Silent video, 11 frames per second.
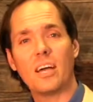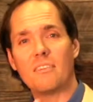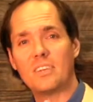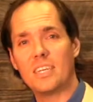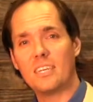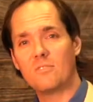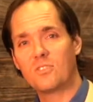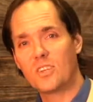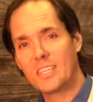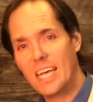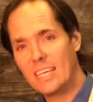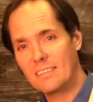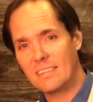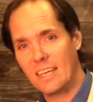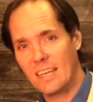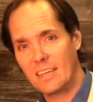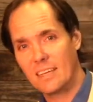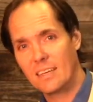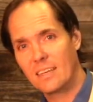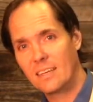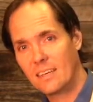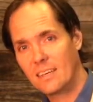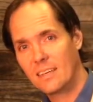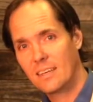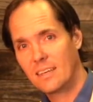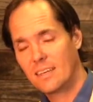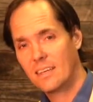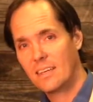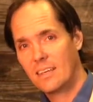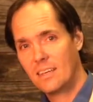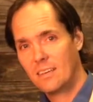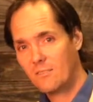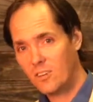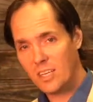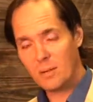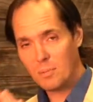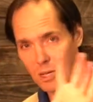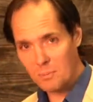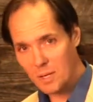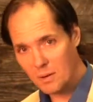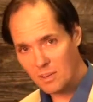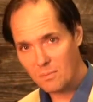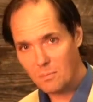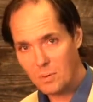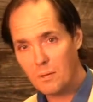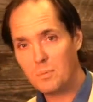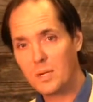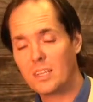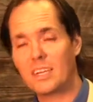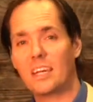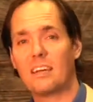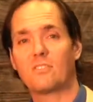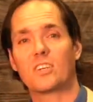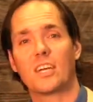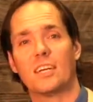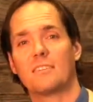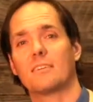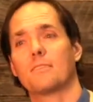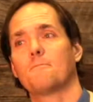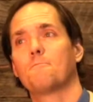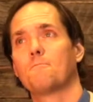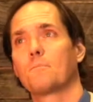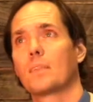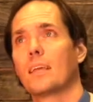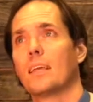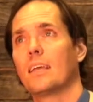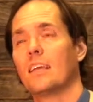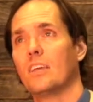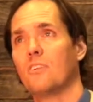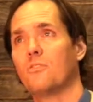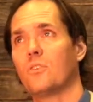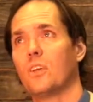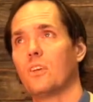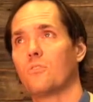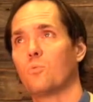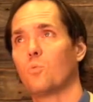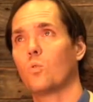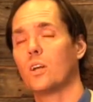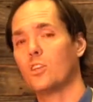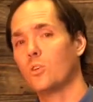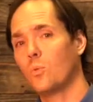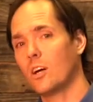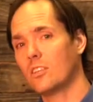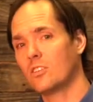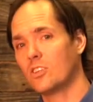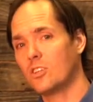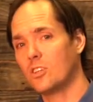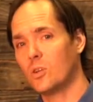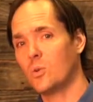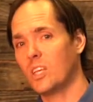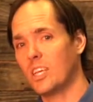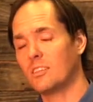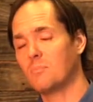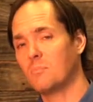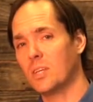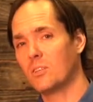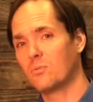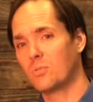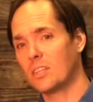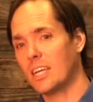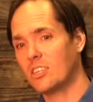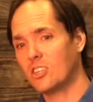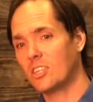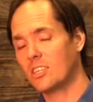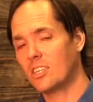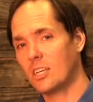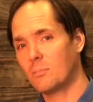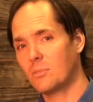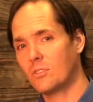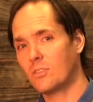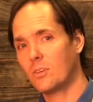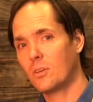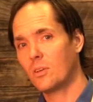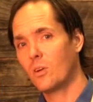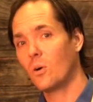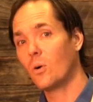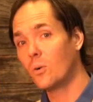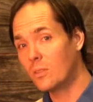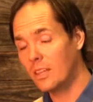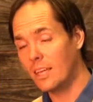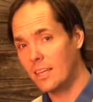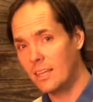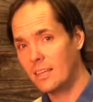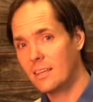have a need for testing, forget about pay-per-click advertising. If what you want to do is build relationships only,